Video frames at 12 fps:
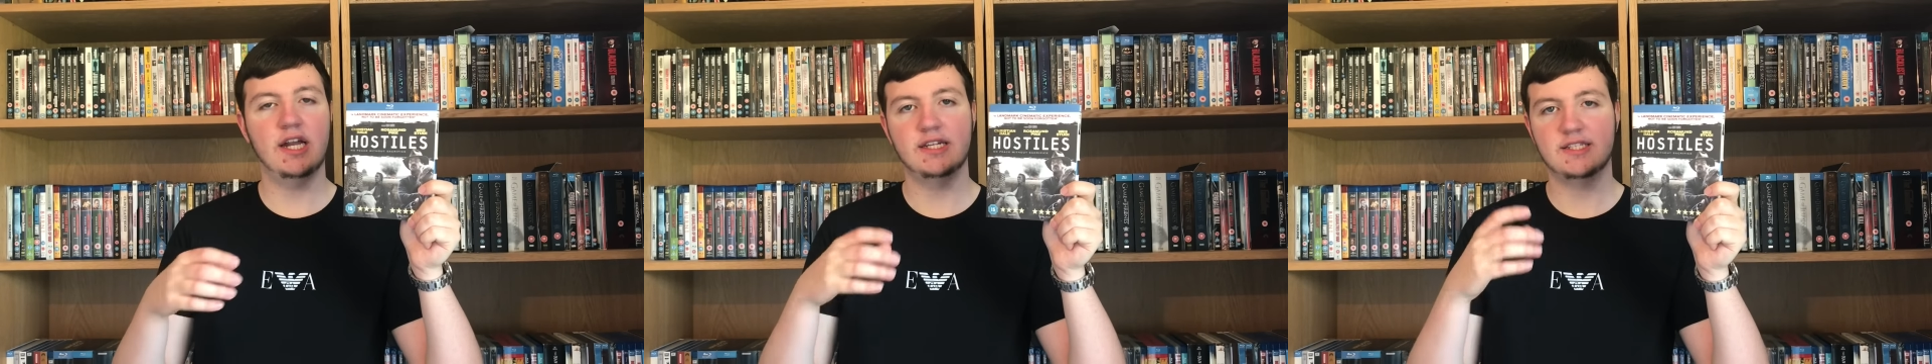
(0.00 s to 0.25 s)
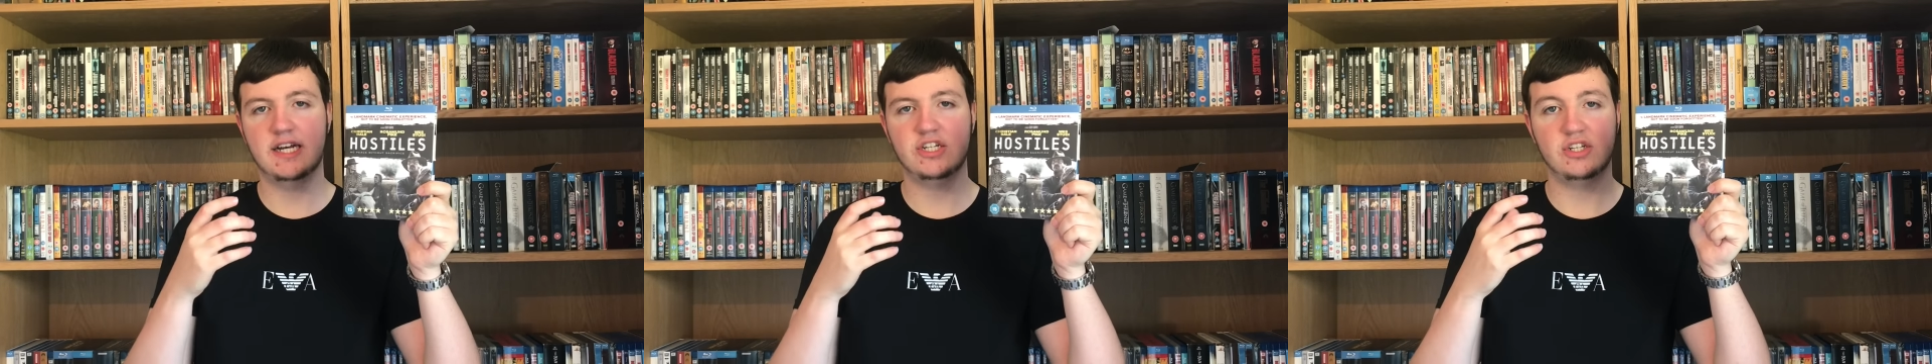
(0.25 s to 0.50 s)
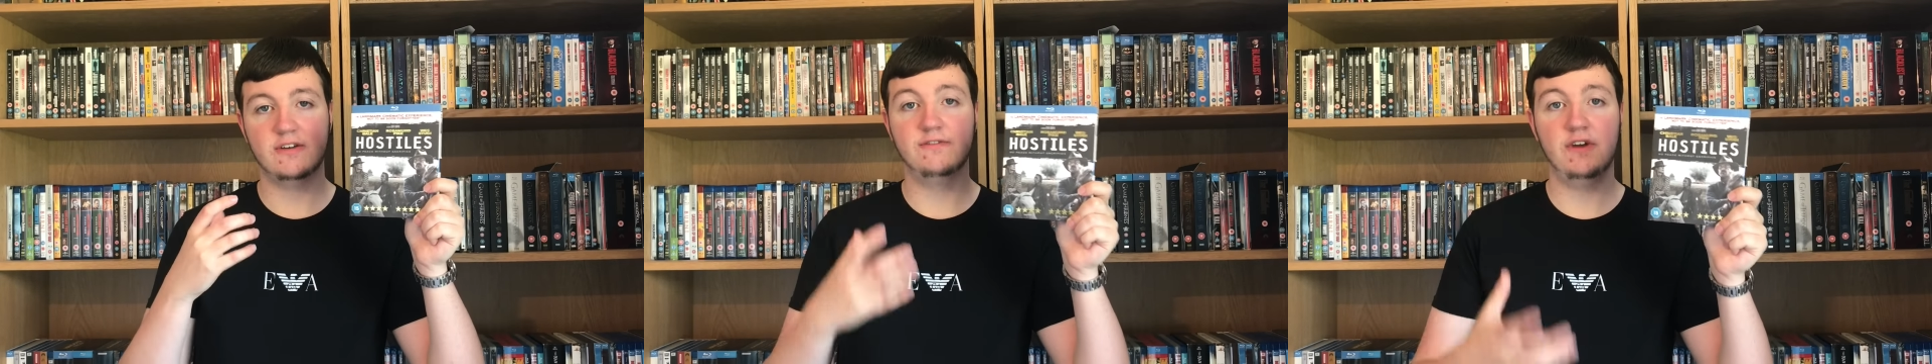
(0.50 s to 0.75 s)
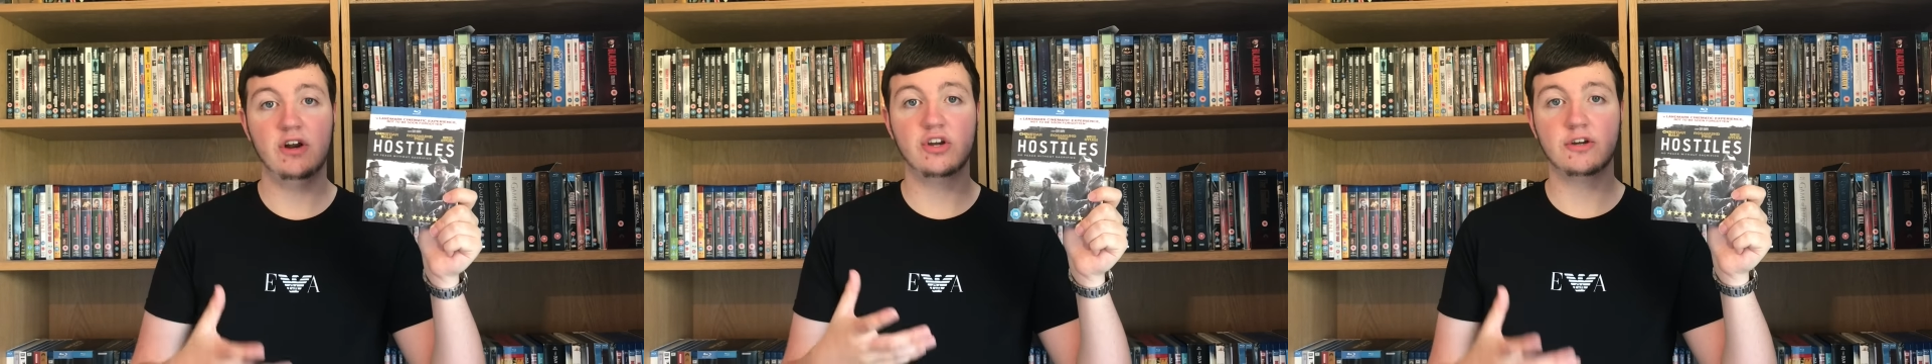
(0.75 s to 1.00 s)
and it's actually a
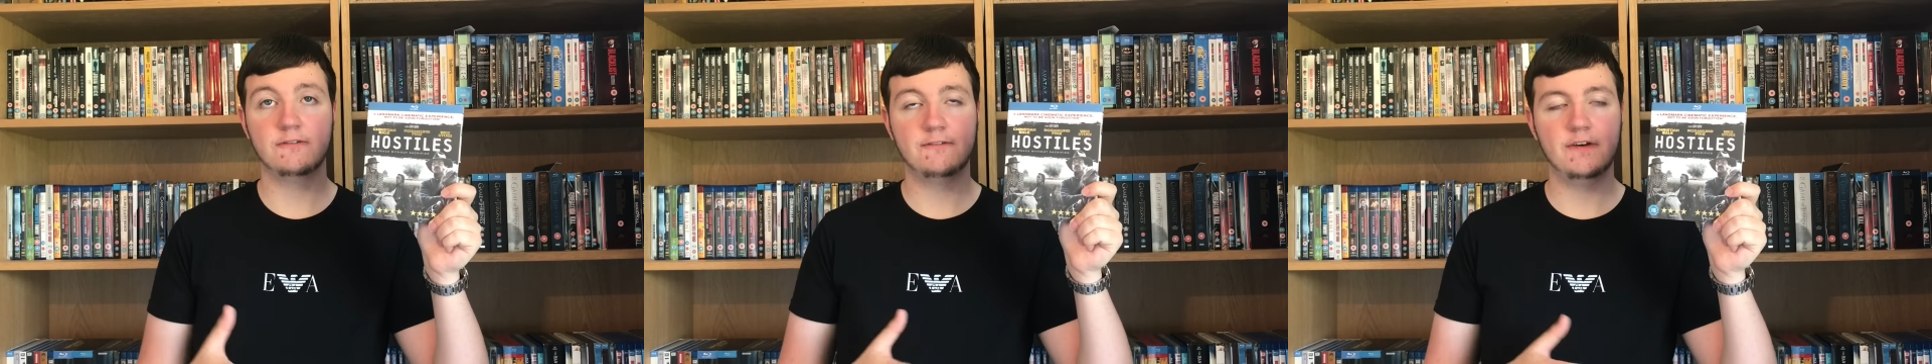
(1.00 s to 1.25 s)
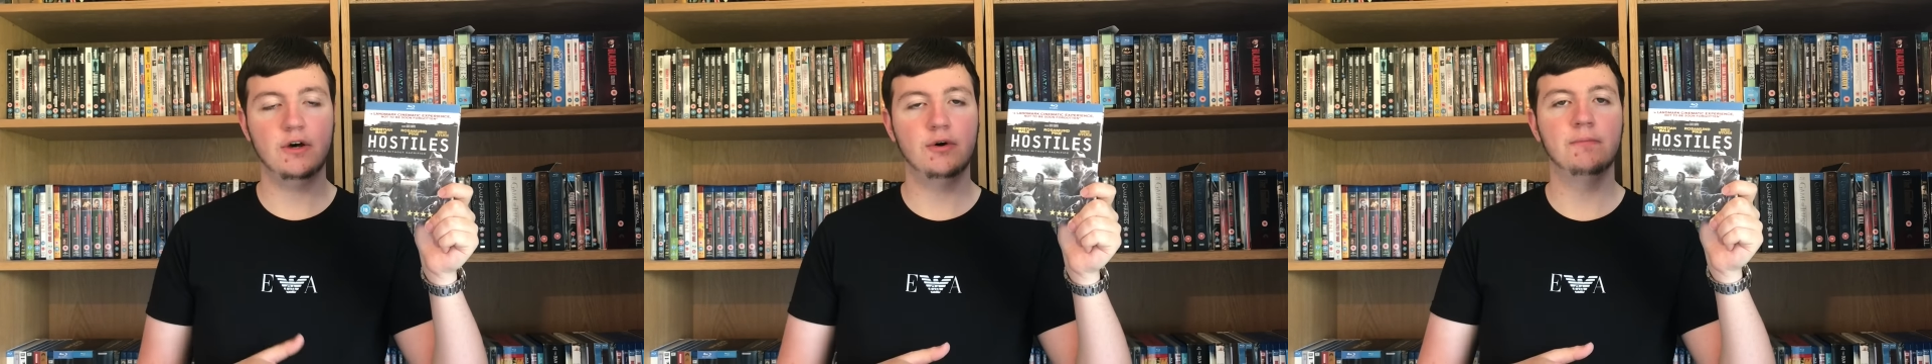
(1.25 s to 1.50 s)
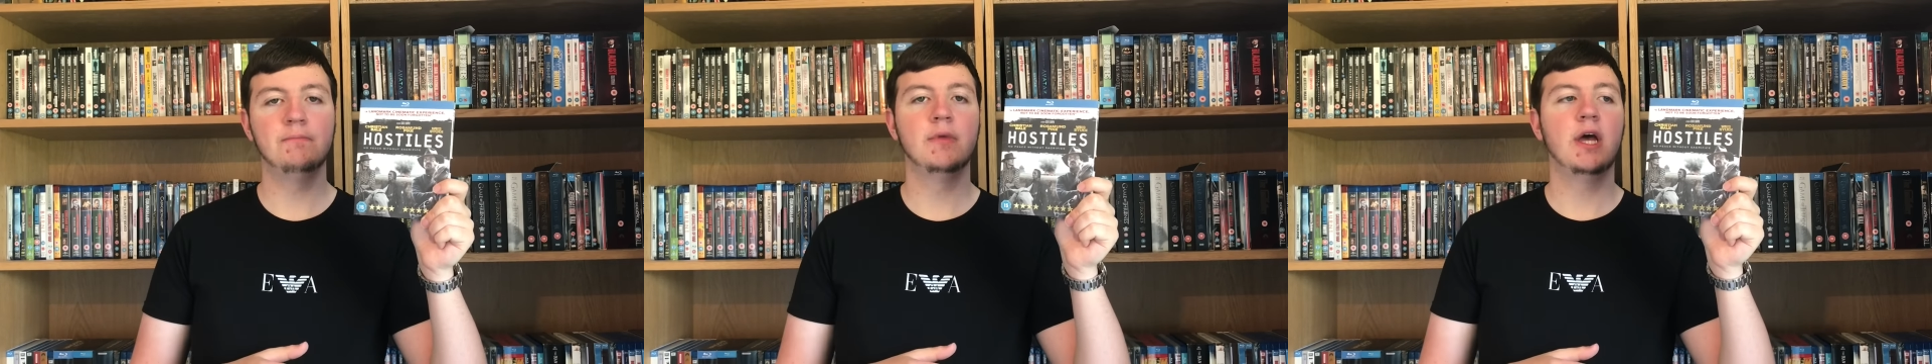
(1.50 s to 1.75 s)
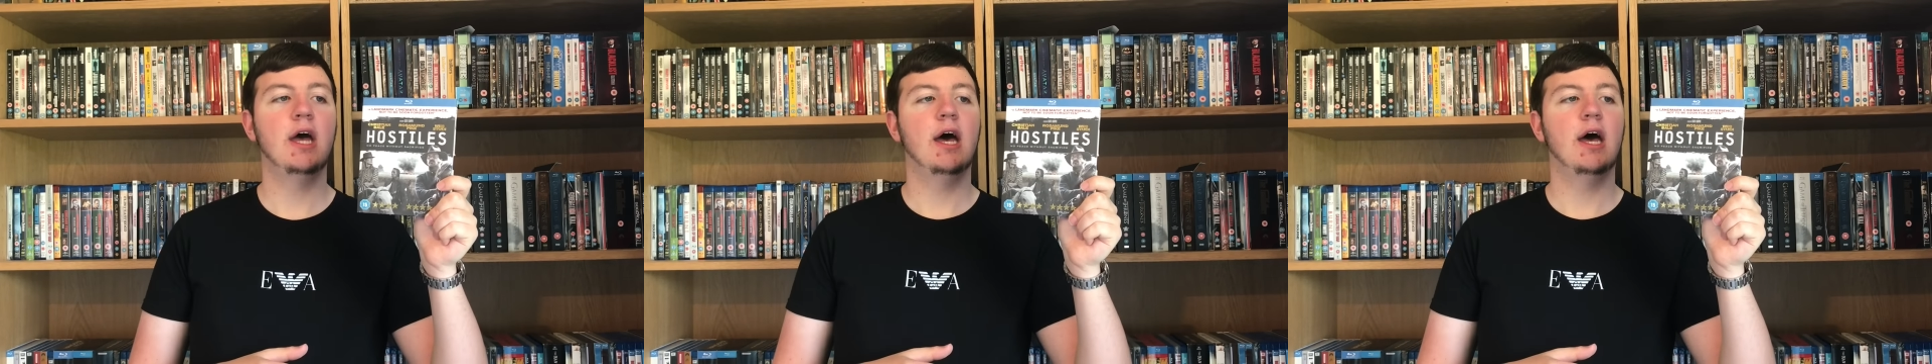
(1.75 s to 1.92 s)
very good film.